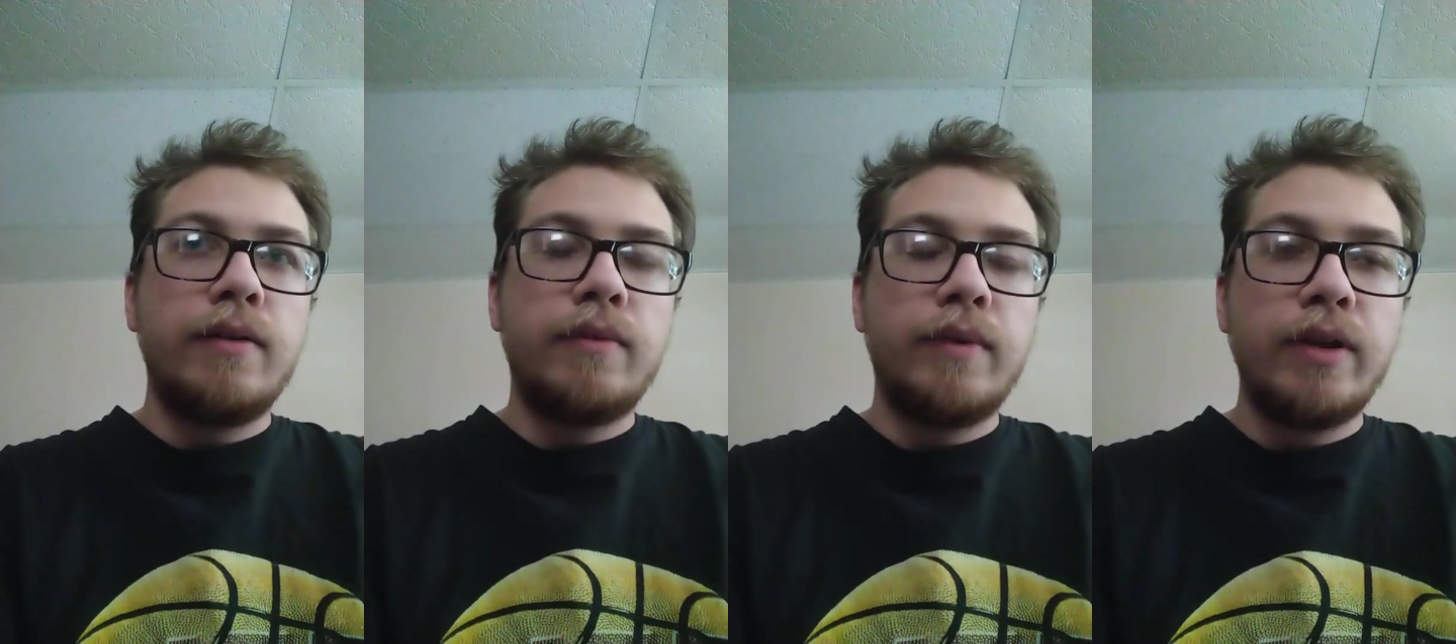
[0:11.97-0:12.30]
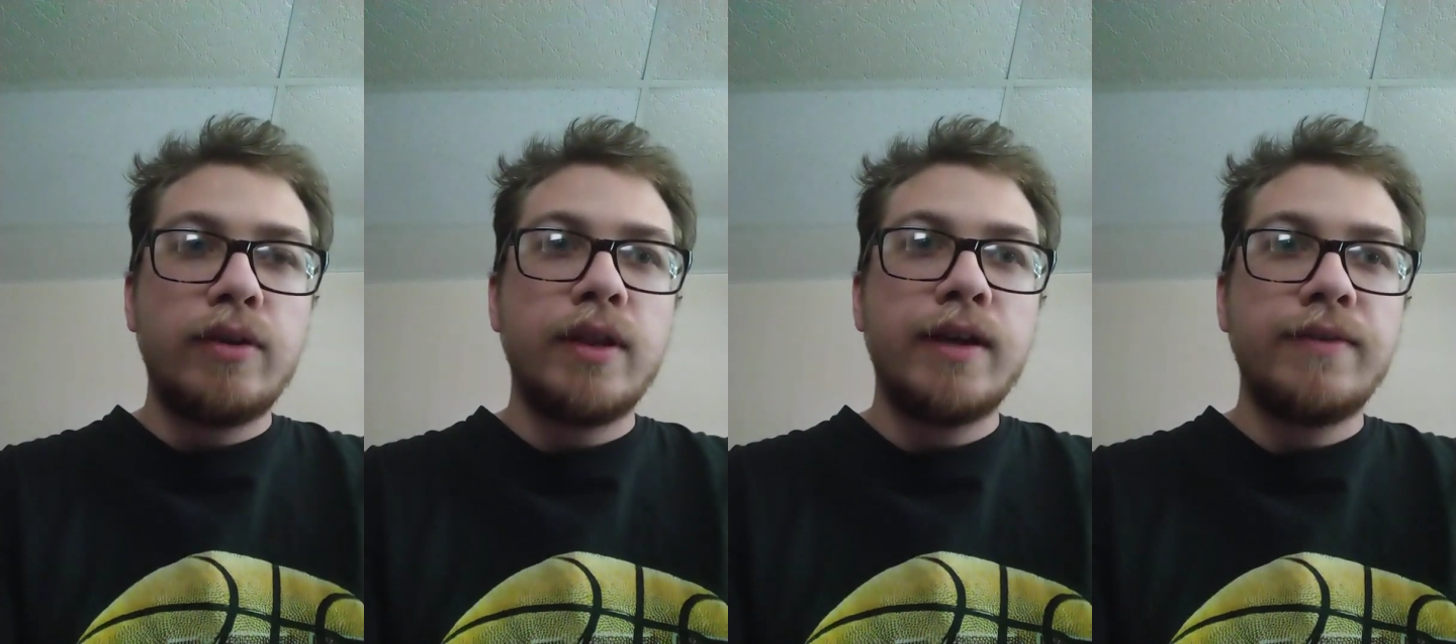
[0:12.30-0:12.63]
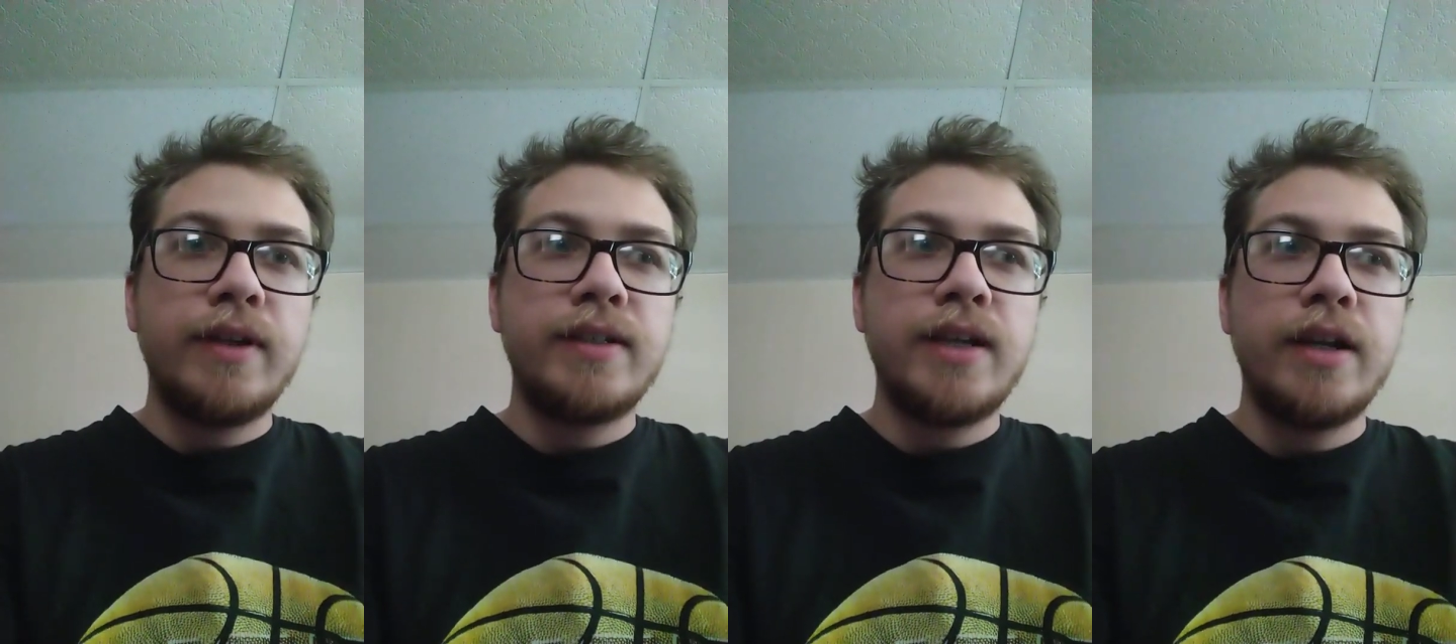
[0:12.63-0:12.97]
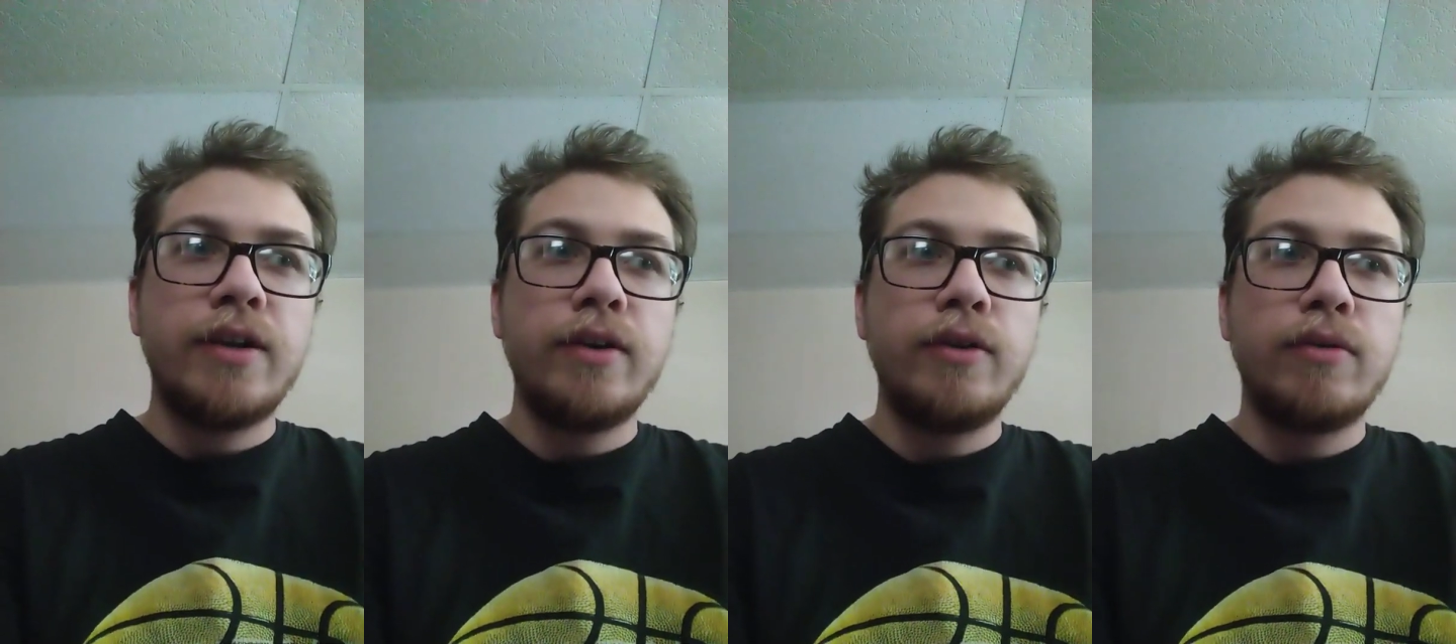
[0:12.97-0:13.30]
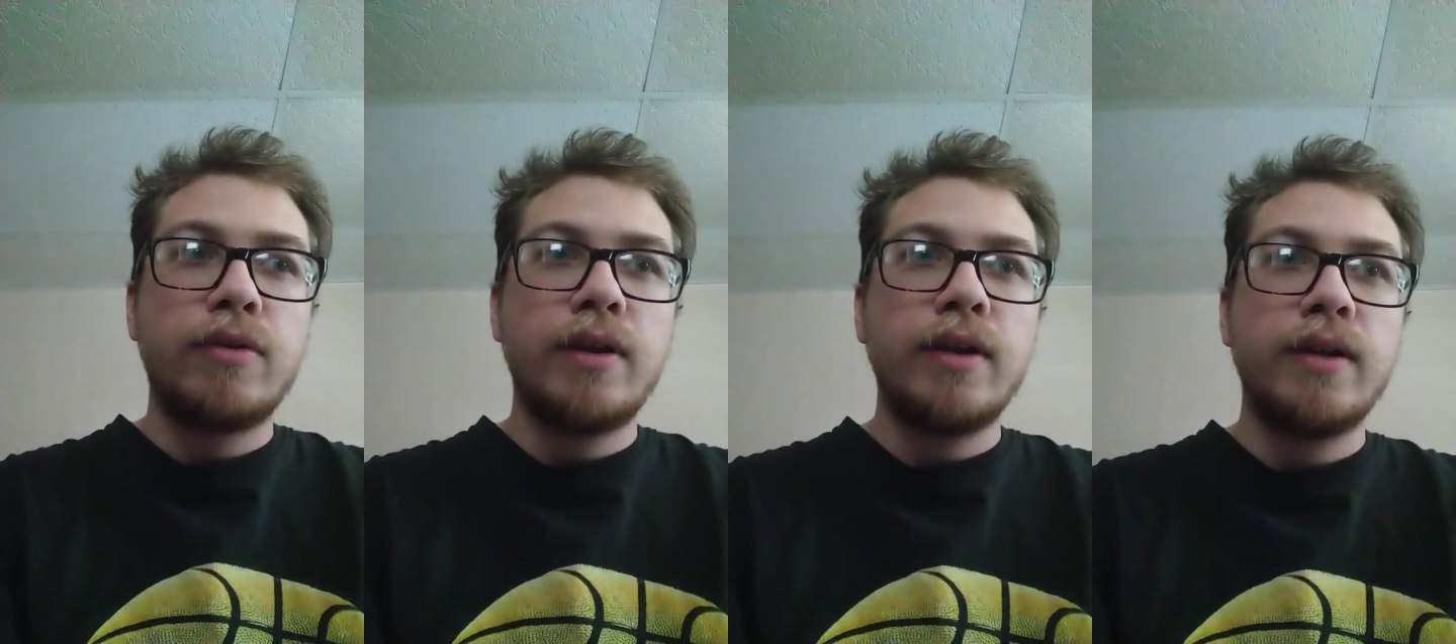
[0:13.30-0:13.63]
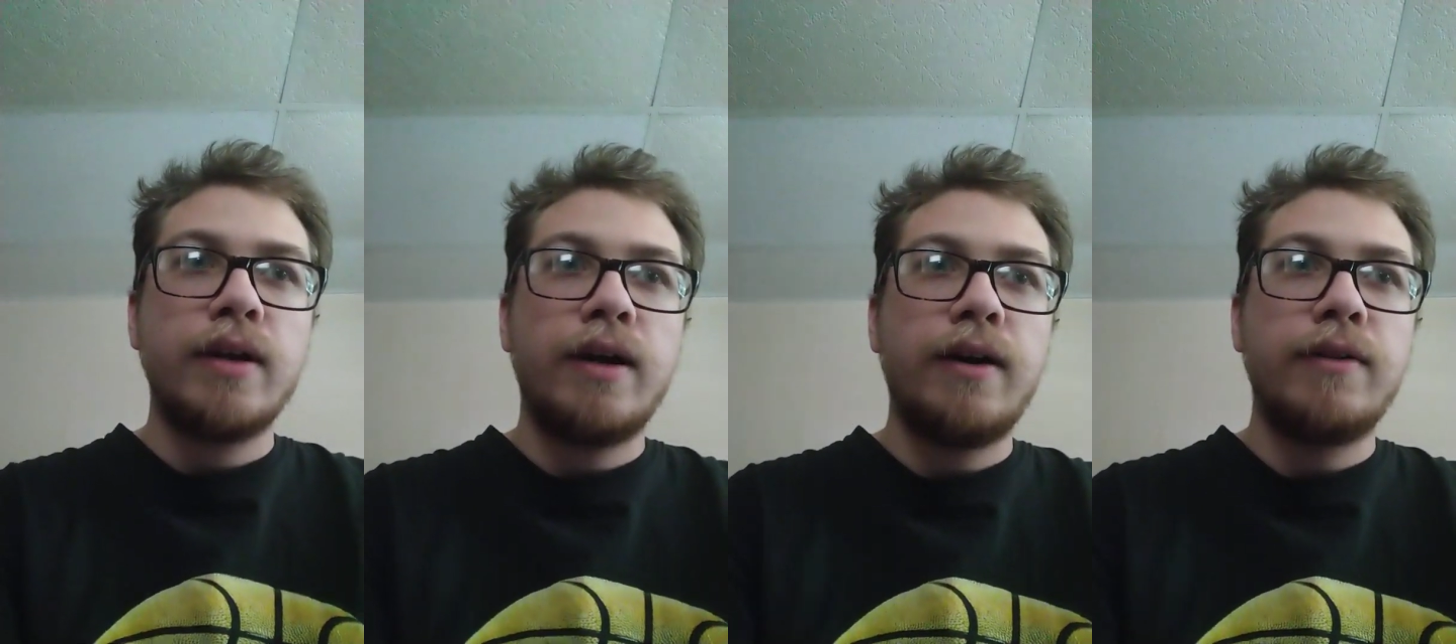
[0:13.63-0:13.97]
when you think of Nintendo, you think
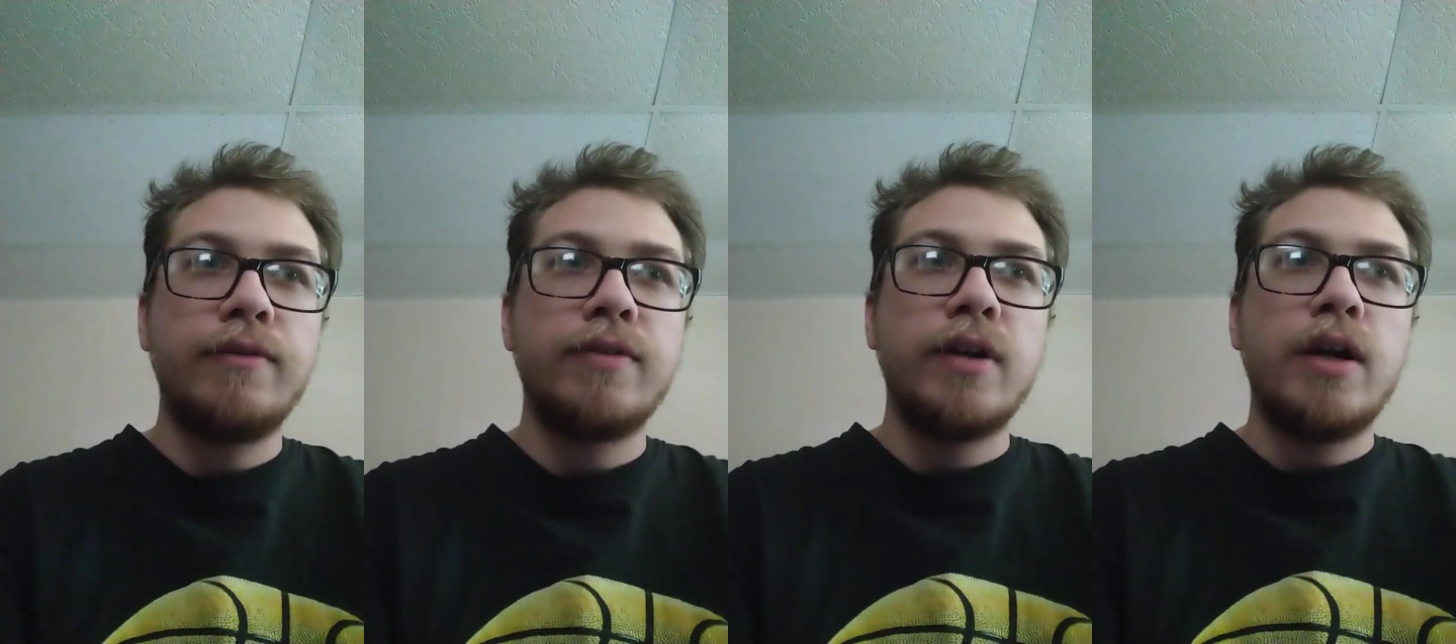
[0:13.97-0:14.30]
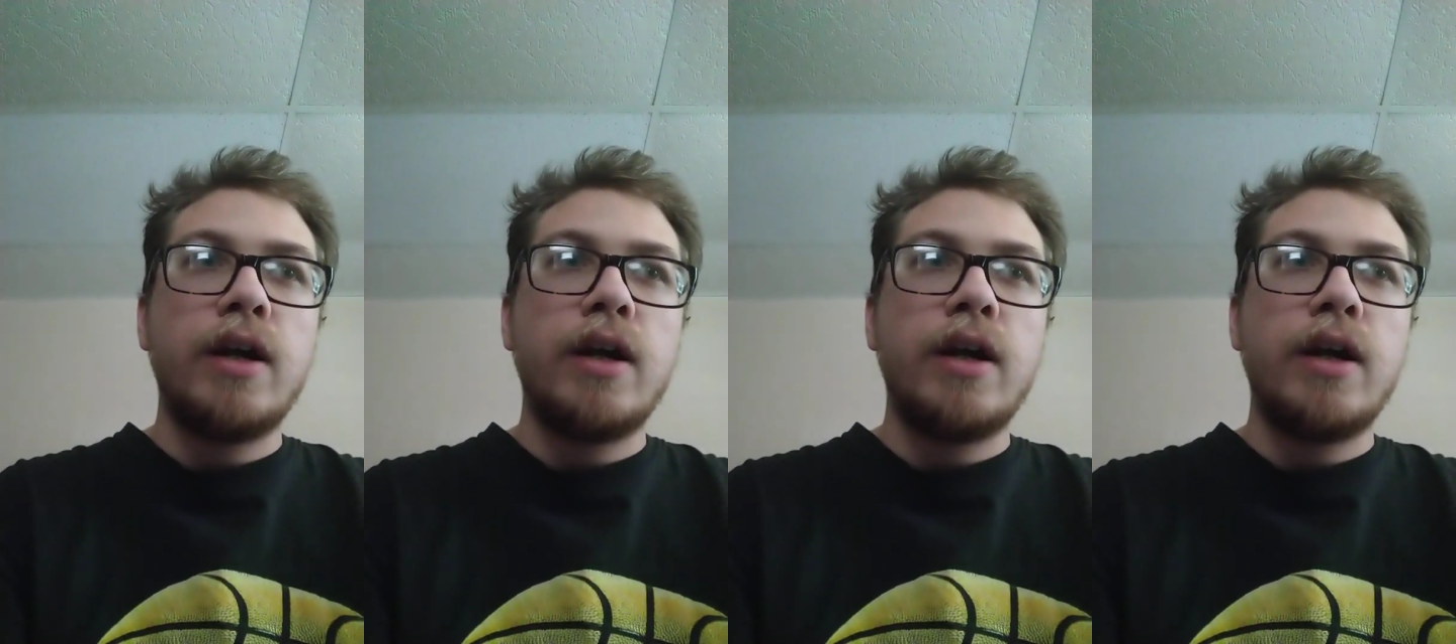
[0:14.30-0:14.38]
of